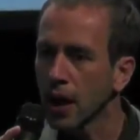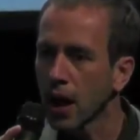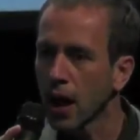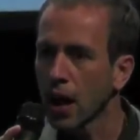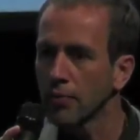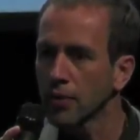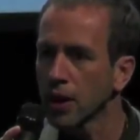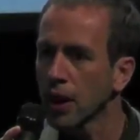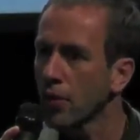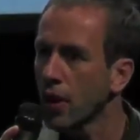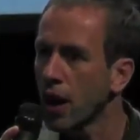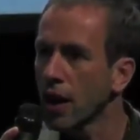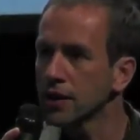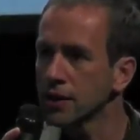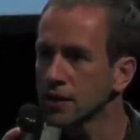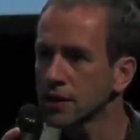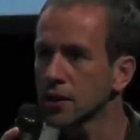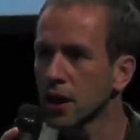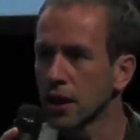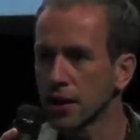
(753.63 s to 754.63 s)
You know,
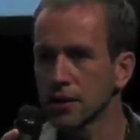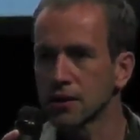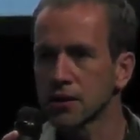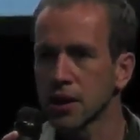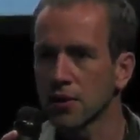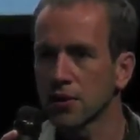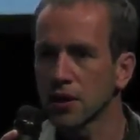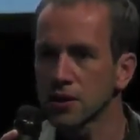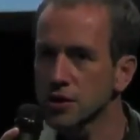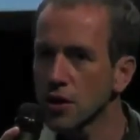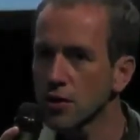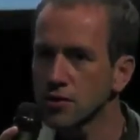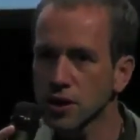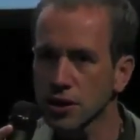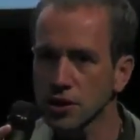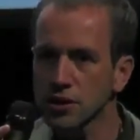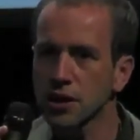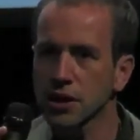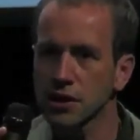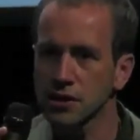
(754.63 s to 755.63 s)
Einstein said there's no
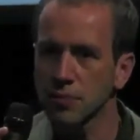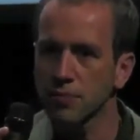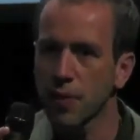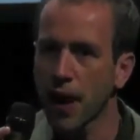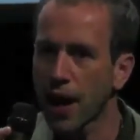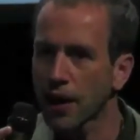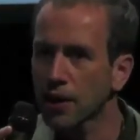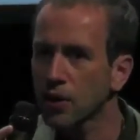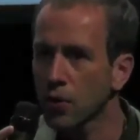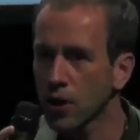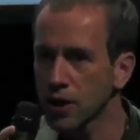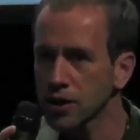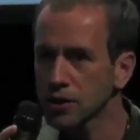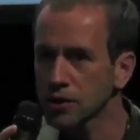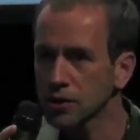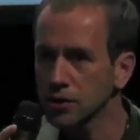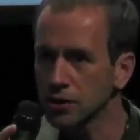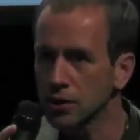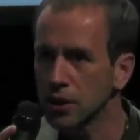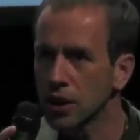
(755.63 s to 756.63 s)
such thing as a bad
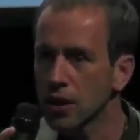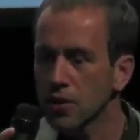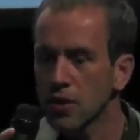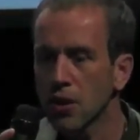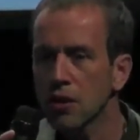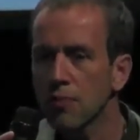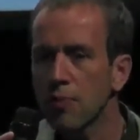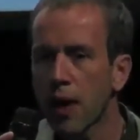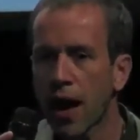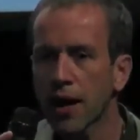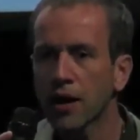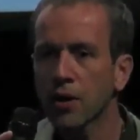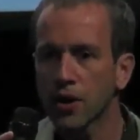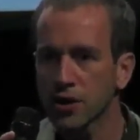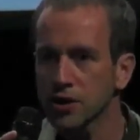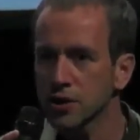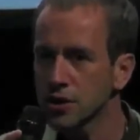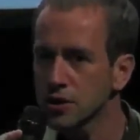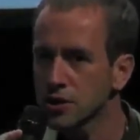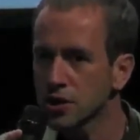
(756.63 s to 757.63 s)
question. The only bad
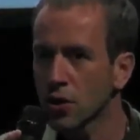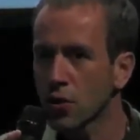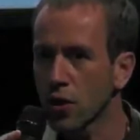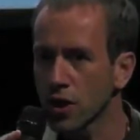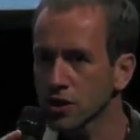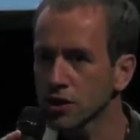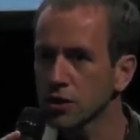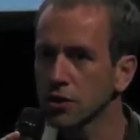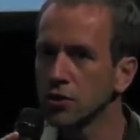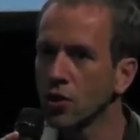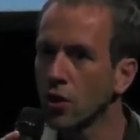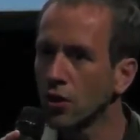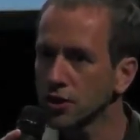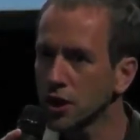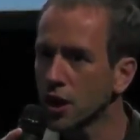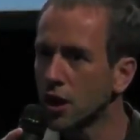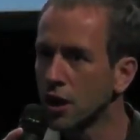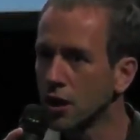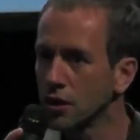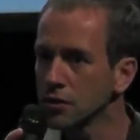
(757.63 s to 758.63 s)
question is the question not
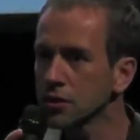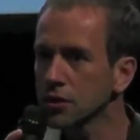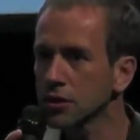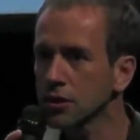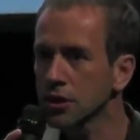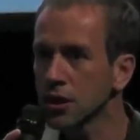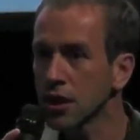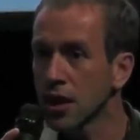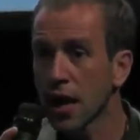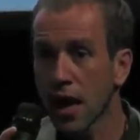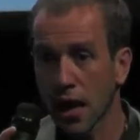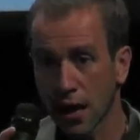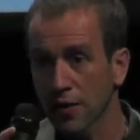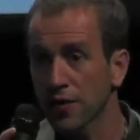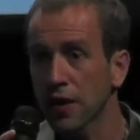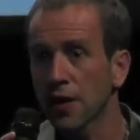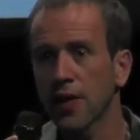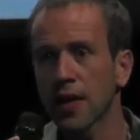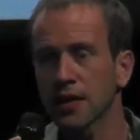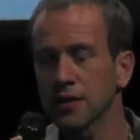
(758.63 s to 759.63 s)
asked. And I
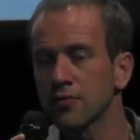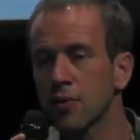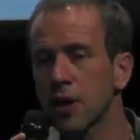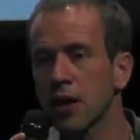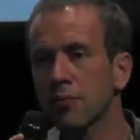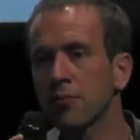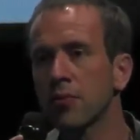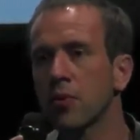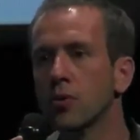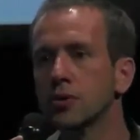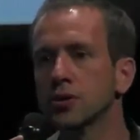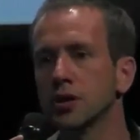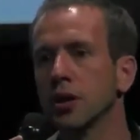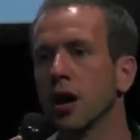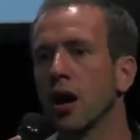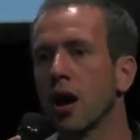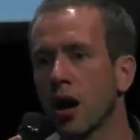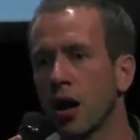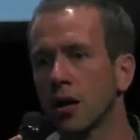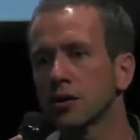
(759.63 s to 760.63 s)
think that's really important.
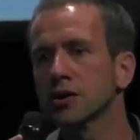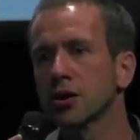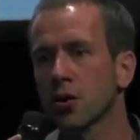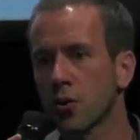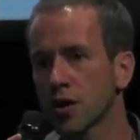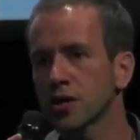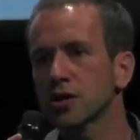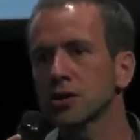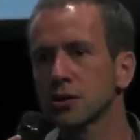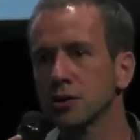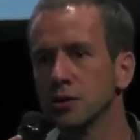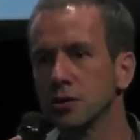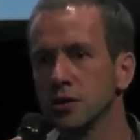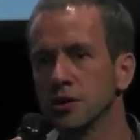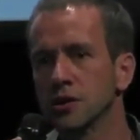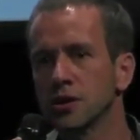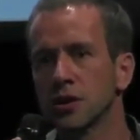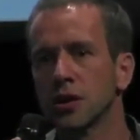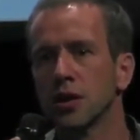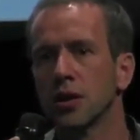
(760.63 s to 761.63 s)
Ask
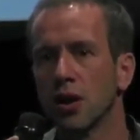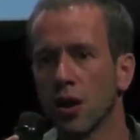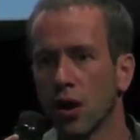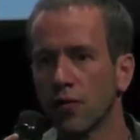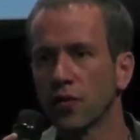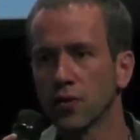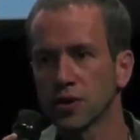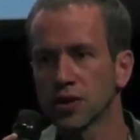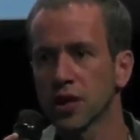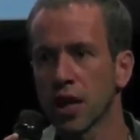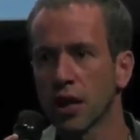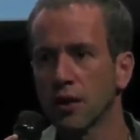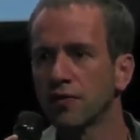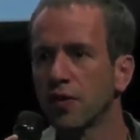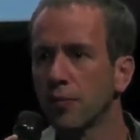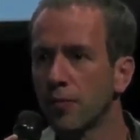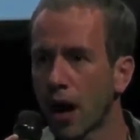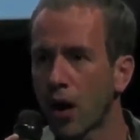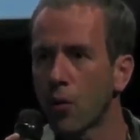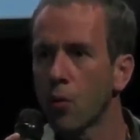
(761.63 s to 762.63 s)
questions of yourself
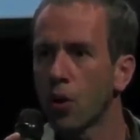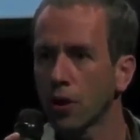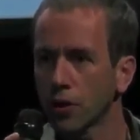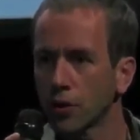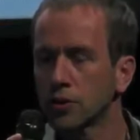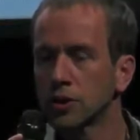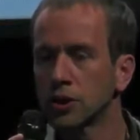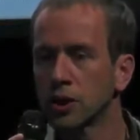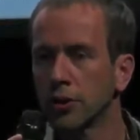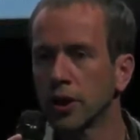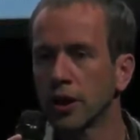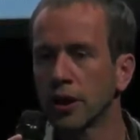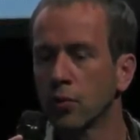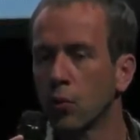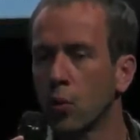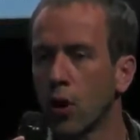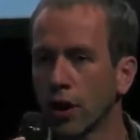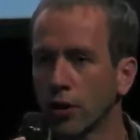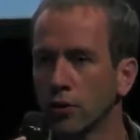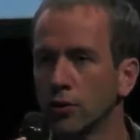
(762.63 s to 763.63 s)
about what you're doing
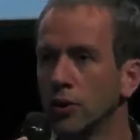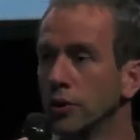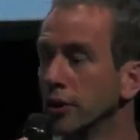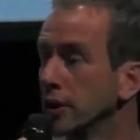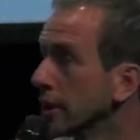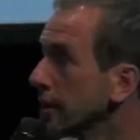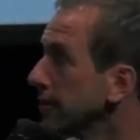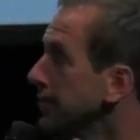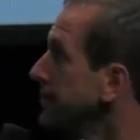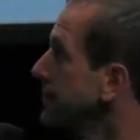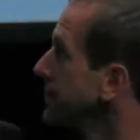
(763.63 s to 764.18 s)
and why you're doing it.